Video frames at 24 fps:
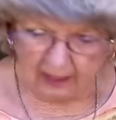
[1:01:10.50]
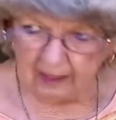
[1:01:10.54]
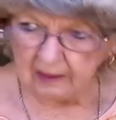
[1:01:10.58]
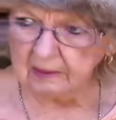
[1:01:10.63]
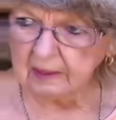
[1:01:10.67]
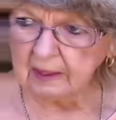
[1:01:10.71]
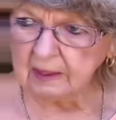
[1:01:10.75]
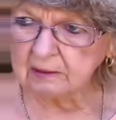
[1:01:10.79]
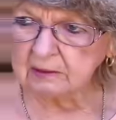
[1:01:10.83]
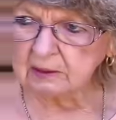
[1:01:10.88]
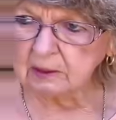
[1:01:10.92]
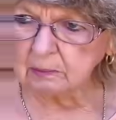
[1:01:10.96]

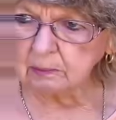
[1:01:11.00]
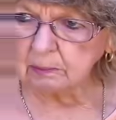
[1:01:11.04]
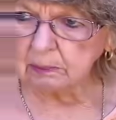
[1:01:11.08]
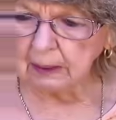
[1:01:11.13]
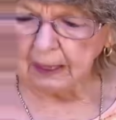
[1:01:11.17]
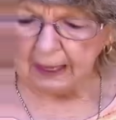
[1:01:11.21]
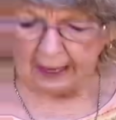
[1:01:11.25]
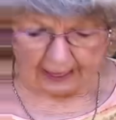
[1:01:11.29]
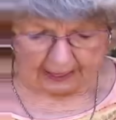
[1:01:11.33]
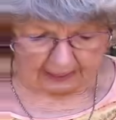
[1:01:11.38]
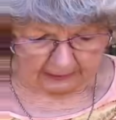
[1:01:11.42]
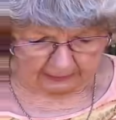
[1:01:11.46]
and there's a
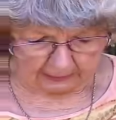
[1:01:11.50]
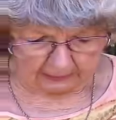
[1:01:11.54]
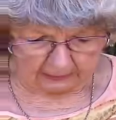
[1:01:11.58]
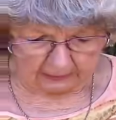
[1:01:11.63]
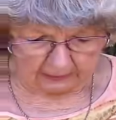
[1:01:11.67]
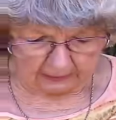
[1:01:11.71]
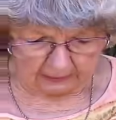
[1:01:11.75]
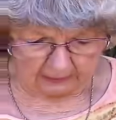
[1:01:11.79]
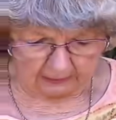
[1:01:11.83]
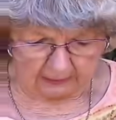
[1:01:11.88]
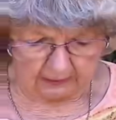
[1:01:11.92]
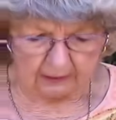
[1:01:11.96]
black,
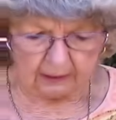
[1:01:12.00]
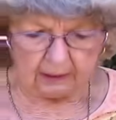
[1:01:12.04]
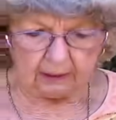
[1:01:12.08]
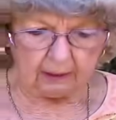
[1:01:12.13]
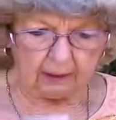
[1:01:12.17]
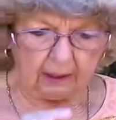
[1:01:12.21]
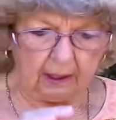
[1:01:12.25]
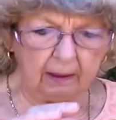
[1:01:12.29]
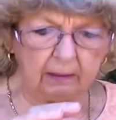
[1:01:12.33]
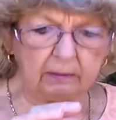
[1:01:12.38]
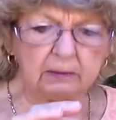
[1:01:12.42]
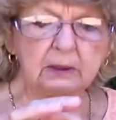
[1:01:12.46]

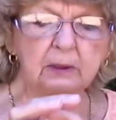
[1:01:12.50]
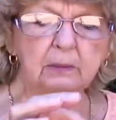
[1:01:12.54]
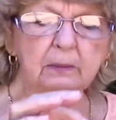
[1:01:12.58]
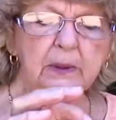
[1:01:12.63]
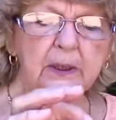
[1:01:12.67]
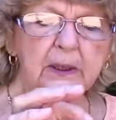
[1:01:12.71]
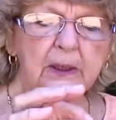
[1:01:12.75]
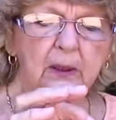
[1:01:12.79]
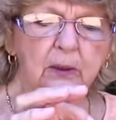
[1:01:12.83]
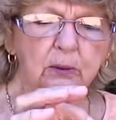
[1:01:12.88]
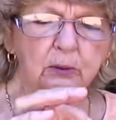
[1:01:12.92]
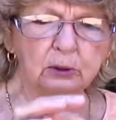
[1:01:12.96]
it was a
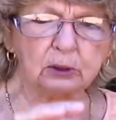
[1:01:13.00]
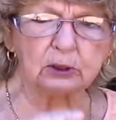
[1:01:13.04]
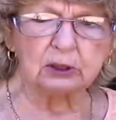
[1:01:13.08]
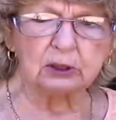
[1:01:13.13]
big old